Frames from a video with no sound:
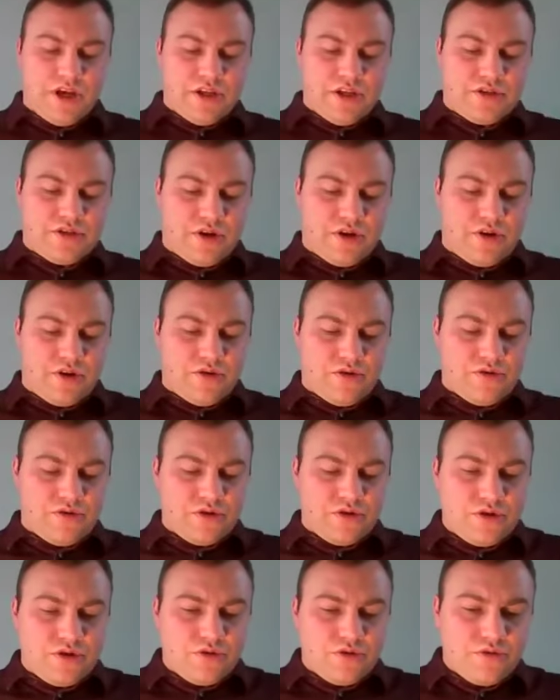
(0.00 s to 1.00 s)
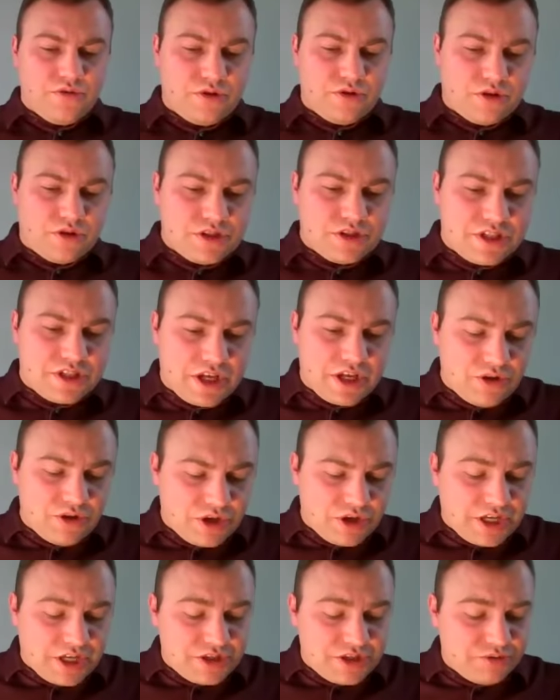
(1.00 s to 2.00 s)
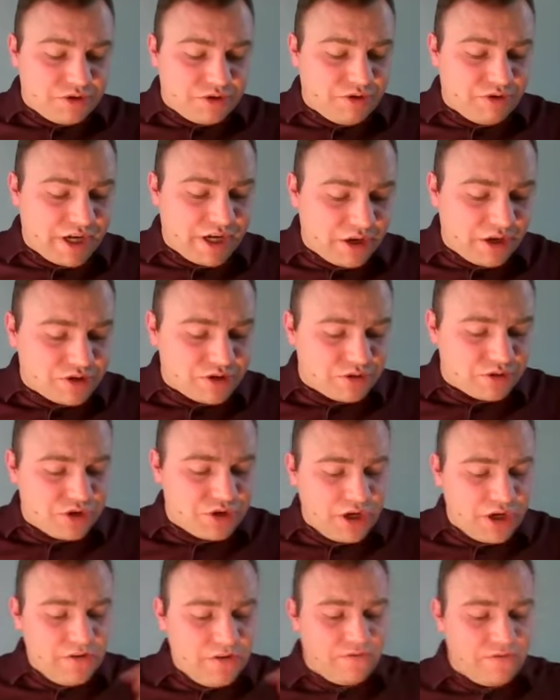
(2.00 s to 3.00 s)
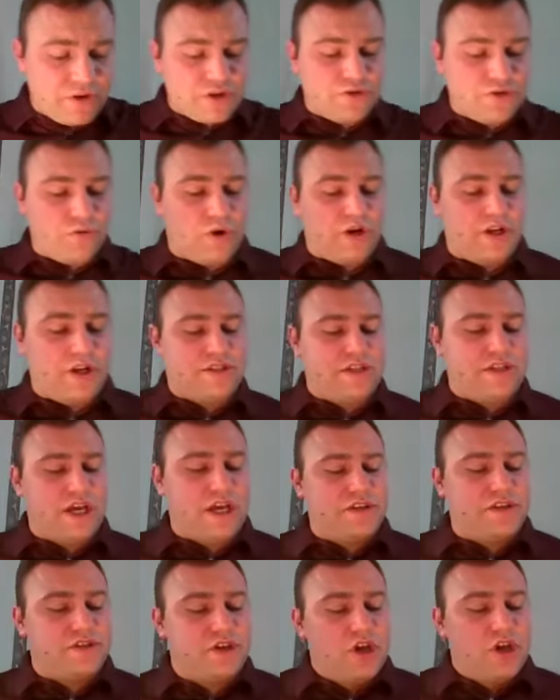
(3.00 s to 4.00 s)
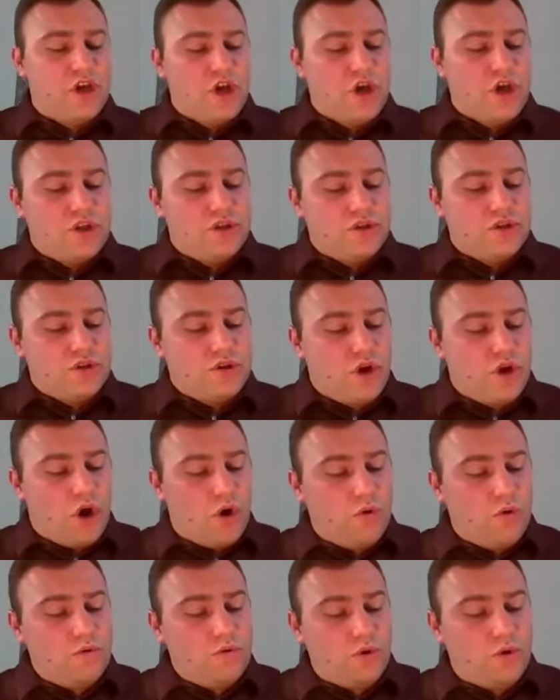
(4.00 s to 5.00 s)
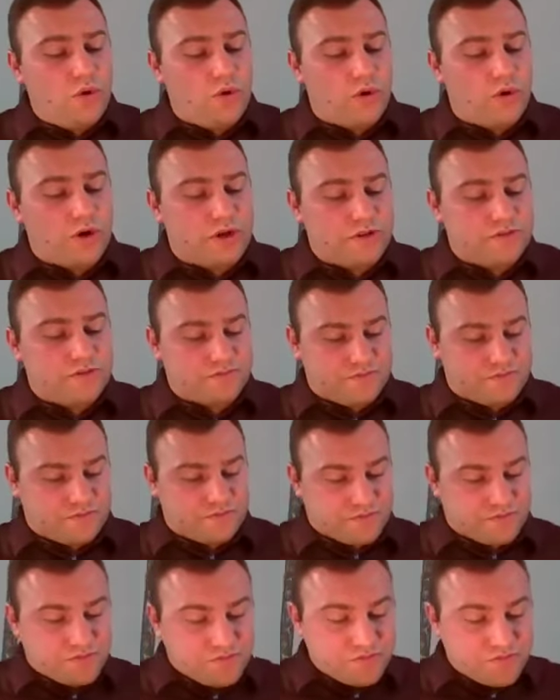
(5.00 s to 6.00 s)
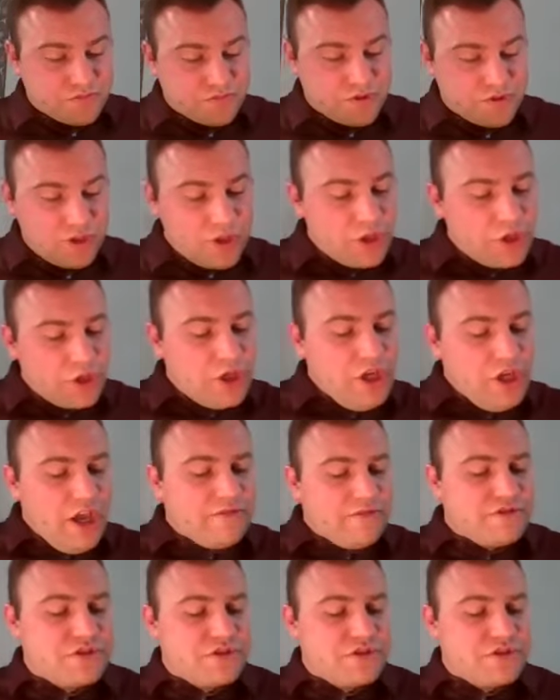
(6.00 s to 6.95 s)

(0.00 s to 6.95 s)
So let's take a look into it right now. So starting in verse 1, it says, O Lord, you have